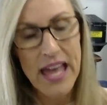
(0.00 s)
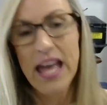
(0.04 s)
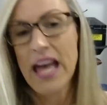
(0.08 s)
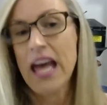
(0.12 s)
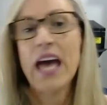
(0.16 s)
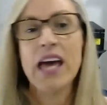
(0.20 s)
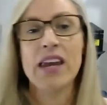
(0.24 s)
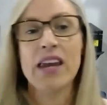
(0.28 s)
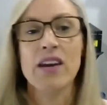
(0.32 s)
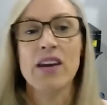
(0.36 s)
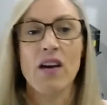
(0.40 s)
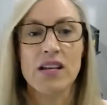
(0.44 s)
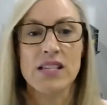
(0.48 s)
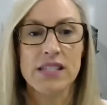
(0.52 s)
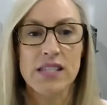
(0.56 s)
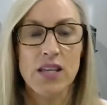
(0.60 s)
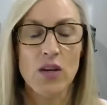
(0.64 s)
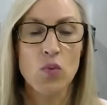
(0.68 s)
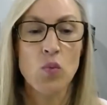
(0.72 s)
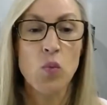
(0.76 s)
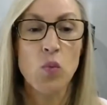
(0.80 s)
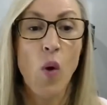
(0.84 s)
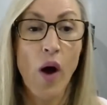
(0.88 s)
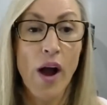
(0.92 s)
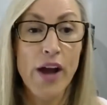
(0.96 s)
And I
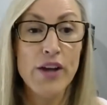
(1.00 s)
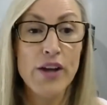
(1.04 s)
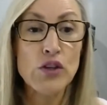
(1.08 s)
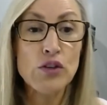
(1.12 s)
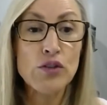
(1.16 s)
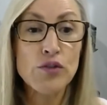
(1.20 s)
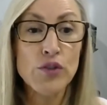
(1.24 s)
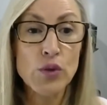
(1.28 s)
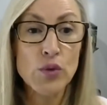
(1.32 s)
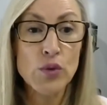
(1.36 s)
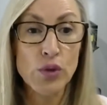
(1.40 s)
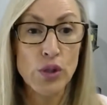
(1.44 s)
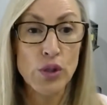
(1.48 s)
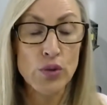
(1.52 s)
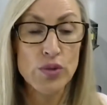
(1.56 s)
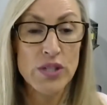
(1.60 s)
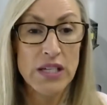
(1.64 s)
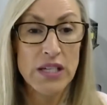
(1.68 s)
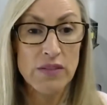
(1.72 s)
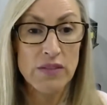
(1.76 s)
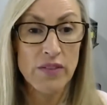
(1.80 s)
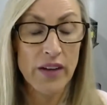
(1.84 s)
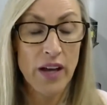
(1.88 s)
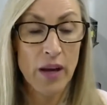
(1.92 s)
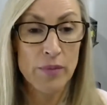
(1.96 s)
said, why do you feel
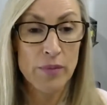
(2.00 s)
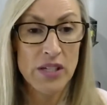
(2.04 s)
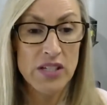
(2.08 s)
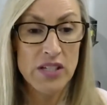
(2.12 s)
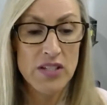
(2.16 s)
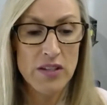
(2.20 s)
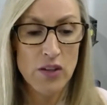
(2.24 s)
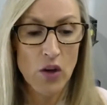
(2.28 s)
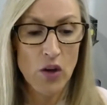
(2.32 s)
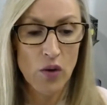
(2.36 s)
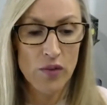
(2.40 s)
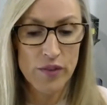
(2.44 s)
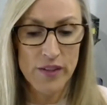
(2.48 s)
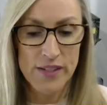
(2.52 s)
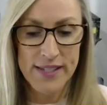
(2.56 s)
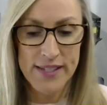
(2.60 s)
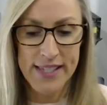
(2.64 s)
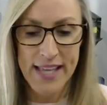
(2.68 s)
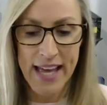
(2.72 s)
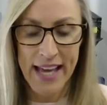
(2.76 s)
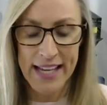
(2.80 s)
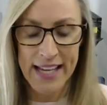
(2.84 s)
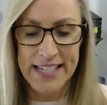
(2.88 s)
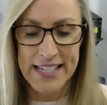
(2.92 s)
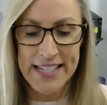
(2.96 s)
guilty for coming into the
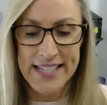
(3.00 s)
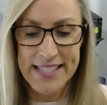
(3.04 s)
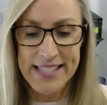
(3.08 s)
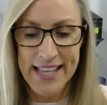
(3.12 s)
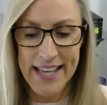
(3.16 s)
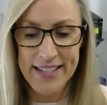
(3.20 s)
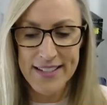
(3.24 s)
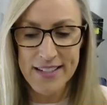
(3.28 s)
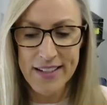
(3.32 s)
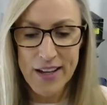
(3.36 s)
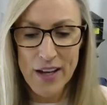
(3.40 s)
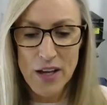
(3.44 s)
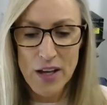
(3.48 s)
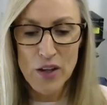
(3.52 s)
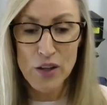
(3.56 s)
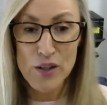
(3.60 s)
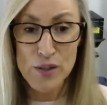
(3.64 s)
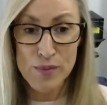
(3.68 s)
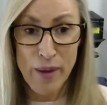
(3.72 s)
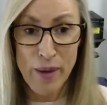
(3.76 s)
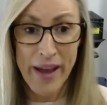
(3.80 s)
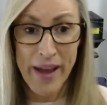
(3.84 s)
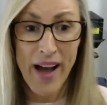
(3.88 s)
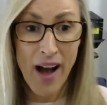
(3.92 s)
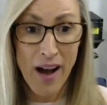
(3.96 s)
office? And he said,
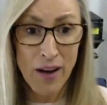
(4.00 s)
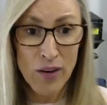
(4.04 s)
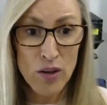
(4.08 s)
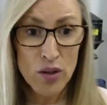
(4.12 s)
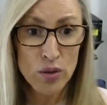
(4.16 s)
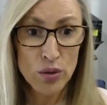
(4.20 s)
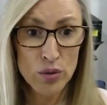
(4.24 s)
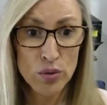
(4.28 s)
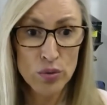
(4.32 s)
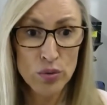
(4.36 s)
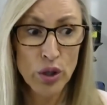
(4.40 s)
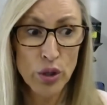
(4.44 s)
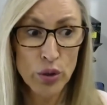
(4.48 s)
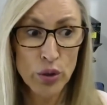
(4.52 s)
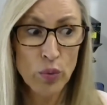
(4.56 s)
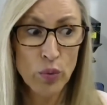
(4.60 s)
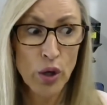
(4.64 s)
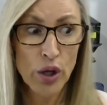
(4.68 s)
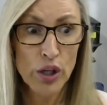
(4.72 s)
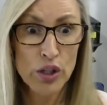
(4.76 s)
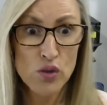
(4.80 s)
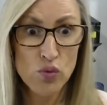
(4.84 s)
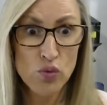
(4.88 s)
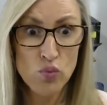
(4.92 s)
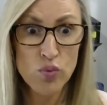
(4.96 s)
because my uncle, who
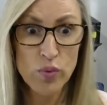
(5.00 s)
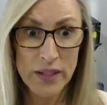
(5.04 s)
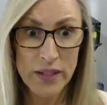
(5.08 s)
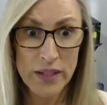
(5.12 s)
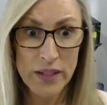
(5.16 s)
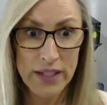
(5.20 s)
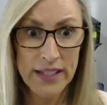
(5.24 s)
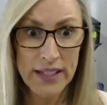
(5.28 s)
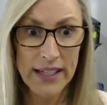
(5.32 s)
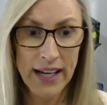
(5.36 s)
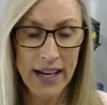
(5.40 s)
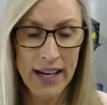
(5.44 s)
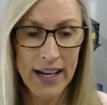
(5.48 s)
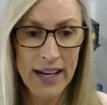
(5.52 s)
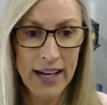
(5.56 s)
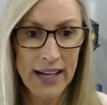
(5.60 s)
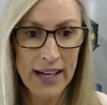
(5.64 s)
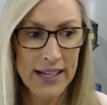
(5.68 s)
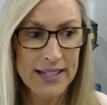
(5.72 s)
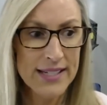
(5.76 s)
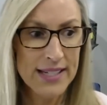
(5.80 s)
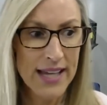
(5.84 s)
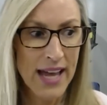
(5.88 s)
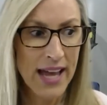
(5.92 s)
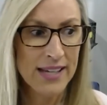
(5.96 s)
works really
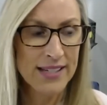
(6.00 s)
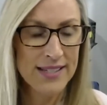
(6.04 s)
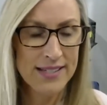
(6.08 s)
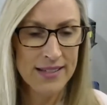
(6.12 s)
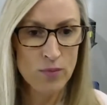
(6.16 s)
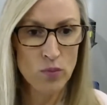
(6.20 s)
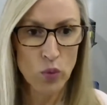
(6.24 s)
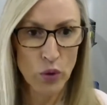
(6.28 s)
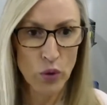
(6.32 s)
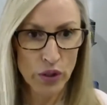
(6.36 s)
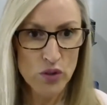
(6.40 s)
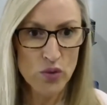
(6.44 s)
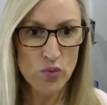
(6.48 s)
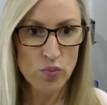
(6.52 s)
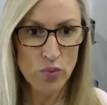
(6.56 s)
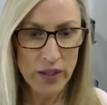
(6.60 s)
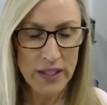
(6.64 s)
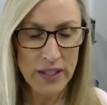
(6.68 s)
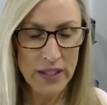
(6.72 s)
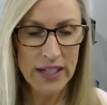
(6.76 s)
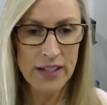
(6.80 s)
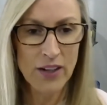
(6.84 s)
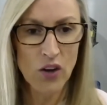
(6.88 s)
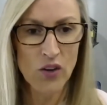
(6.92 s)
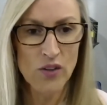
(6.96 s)
hard and works
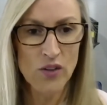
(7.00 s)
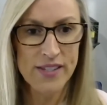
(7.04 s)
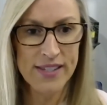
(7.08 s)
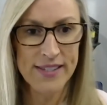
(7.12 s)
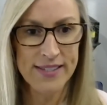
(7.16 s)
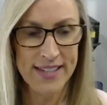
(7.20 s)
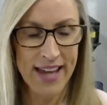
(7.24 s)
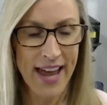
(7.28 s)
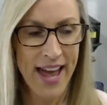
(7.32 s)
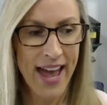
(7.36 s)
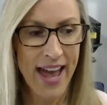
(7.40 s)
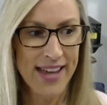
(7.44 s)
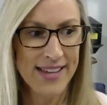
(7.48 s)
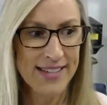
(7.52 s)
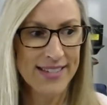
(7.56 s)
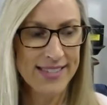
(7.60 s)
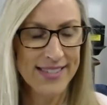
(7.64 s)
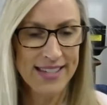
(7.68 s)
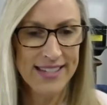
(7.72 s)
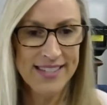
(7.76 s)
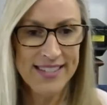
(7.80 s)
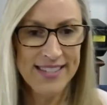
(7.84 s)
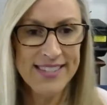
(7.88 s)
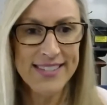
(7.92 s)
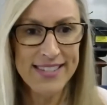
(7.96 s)
really long days,
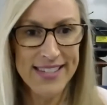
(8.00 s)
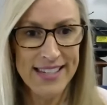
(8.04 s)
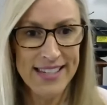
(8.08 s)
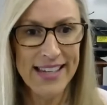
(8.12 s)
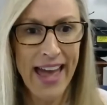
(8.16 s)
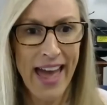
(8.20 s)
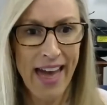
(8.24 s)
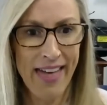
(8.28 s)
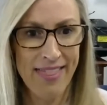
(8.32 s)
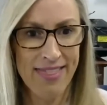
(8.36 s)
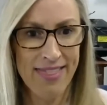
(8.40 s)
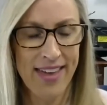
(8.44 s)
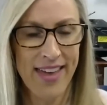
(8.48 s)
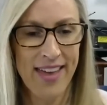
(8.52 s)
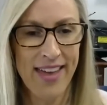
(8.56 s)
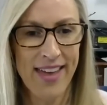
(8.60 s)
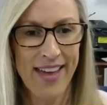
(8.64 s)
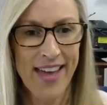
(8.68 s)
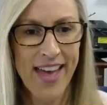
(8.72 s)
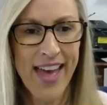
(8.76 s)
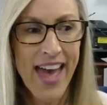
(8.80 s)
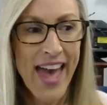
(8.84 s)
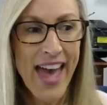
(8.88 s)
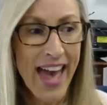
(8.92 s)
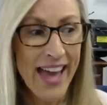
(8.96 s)
is still out there,
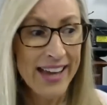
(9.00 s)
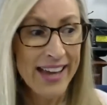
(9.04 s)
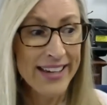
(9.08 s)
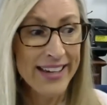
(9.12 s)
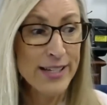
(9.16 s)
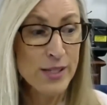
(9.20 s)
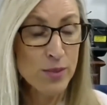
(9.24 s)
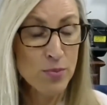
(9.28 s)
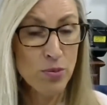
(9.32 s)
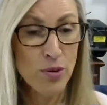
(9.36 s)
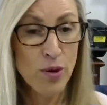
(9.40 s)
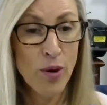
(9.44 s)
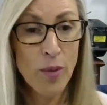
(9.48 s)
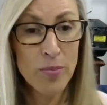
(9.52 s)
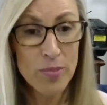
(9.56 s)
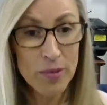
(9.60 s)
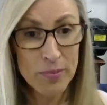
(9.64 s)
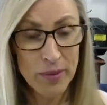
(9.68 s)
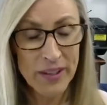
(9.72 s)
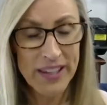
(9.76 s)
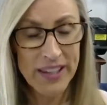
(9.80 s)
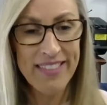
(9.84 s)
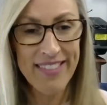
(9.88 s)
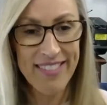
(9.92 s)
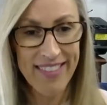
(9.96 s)
and he's
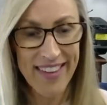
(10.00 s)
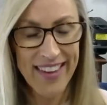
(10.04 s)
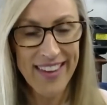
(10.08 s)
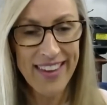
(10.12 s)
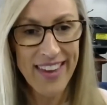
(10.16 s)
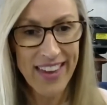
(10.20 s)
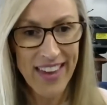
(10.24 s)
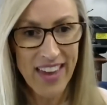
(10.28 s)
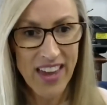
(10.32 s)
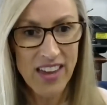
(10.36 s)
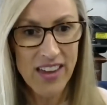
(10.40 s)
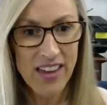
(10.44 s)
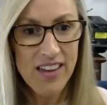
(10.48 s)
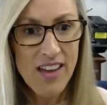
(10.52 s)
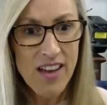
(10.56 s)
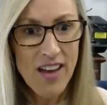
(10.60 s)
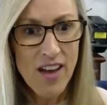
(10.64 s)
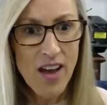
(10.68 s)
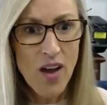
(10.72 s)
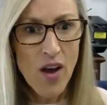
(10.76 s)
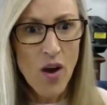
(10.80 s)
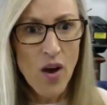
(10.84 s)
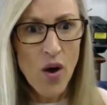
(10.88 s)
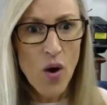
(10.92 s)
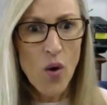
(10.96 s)
probably thinking,
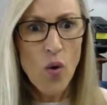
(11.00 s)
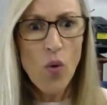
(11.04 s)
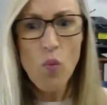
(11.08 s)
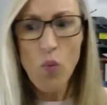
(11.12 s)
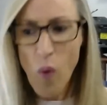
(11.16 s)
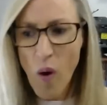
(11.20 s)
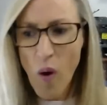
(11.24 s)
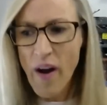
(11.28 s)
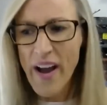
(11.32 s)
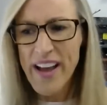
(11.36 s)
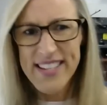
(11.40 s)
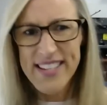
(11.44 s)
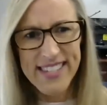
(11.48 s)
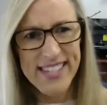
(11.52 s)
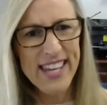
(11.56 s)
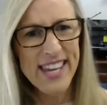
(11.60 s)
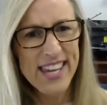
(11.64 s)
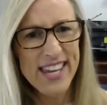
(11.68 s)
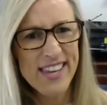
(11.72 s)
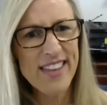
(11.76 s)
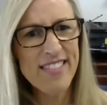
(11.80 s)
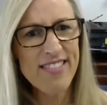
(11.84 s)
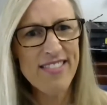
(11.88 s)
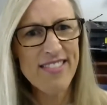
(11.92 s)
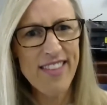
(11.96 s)
why is
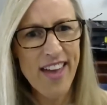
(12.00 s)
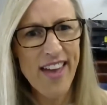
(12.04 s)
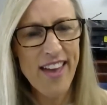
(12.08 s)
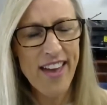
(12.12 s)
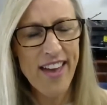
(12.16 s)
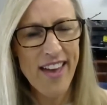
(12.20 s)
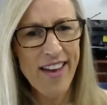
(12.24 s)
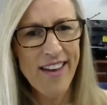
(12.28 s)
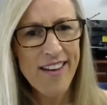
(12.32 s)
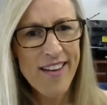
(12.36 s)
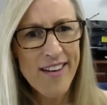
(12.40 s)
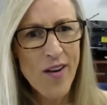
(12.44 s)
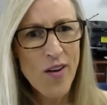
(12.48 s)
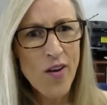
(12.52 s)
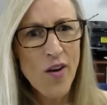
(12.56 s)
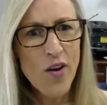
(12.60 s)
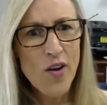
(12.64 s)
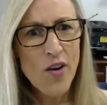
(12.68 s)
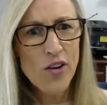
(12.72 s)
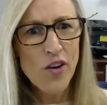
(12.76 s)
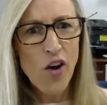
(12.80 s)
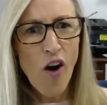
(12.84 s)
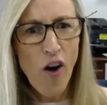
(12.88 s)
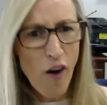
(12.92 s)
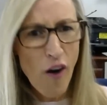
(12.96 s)
he in there
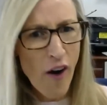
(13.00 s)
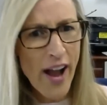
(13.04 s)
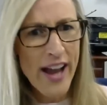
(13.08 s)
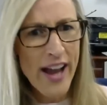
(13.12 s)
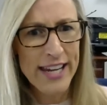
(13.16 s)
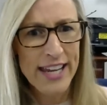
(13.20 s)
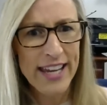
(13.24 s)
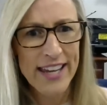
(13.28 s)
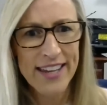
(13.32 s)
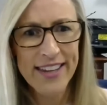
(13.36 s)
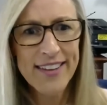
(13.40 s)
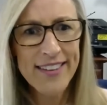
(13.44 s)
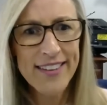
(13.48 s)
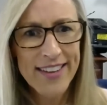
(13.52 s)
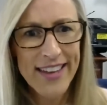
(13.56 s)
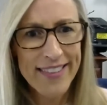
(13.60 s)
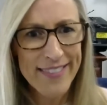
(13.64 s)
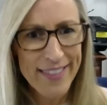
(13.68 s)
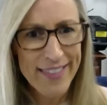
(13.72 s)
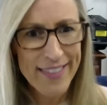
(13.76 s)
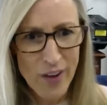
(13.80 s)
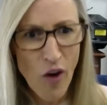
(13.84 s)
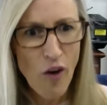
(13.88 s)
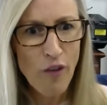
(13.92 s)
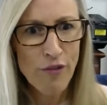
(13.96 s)
hiding in
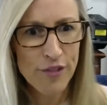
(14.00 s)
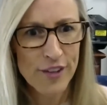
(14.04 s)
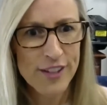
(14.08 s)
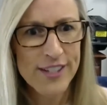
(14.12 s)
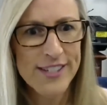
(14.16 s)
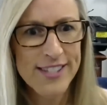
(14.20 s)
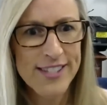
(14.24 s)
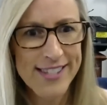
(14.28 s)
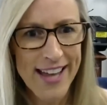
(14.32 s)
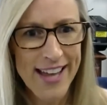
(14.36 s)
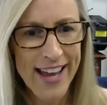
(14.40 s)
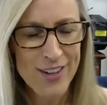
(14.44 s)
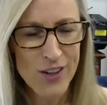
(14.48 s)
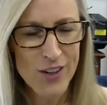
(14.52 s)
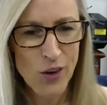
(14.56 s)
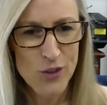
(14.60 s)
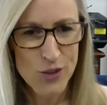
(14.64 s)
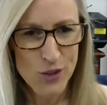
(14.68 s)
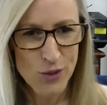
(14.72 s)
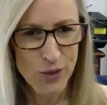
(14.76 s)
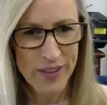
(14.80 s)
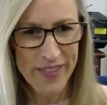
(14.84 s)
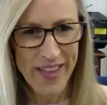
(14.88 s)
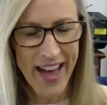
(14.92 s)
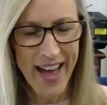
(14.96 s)
the office and not
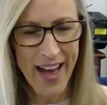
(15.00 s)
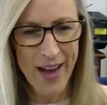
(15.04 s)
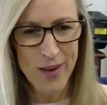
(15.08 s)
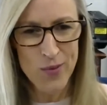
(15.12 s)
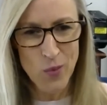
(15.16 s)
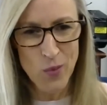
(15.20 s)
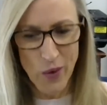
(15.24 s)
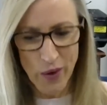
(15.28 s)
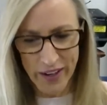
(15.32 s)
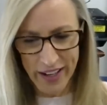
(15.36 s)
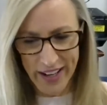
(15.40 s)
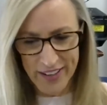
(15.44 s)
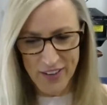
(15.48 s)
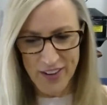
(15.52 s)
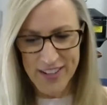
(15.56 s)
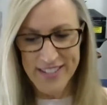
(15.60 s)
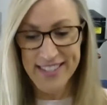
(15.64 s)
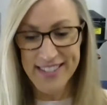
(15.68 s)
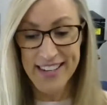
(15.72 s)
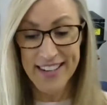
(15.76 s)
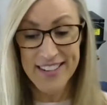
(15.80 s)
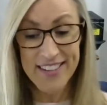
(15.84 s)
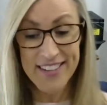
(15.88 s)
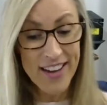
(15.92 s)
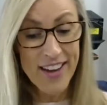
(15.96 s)
doing the hard work? And I
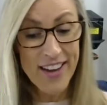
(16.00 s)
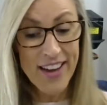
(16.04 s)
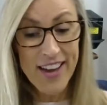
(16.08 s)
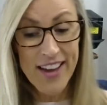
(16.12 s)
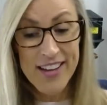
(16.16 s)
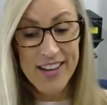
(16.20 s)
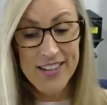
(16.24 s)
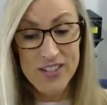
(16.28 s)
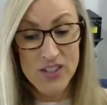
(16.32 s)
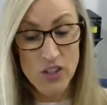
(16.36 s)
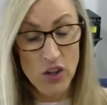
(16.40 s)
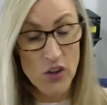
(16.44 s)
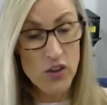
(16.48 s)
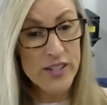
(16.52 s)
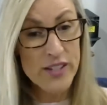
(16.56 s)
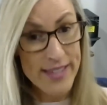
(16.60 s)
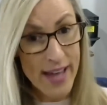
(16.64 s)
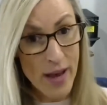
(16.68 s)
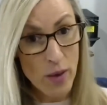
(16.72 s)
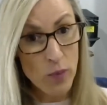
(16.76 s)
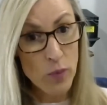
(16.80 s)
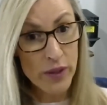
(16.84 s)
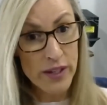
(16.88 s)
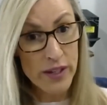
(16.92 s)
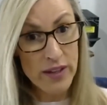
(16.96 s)
said, so is
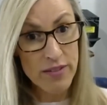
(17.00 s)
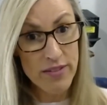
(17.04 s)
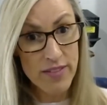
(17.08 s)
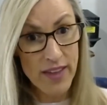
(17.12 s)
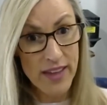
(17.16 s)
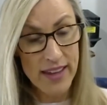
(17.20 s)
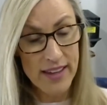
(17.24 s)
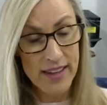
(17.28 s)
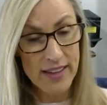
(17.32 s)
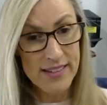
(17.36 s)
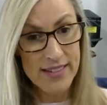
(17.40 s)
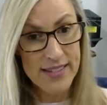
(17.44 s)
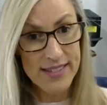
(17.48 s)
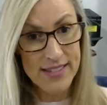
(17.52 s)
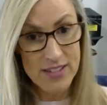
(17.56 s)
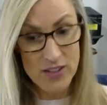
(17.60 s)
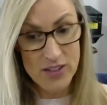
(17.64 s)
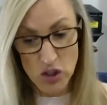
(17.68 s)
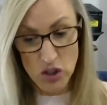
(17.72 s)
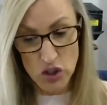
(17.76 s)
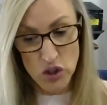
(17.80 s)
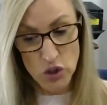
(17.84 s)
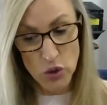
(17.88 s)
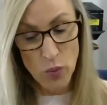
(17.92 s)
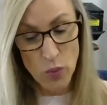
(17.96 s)
that what he thinks?
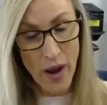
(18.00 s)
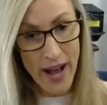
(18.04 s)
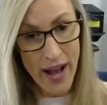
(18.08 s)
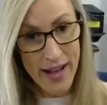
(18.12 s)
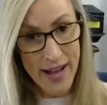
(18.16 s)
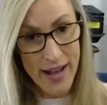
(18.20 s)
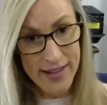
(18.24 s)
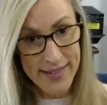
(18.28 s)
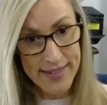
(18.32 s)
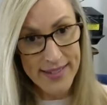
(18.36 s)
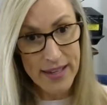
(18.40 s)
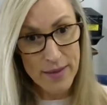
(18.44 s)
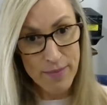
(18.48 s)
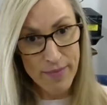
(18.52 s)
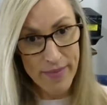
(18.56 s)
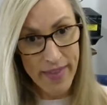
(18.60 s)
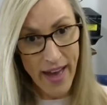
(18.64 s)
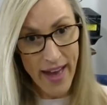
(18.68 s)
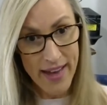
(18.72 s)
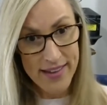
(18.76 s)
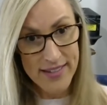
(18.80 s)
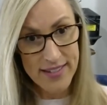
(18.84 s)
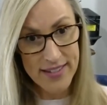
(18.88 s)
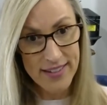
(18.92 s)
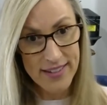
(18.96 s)
Did you ask him
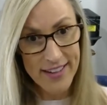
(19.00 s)
that?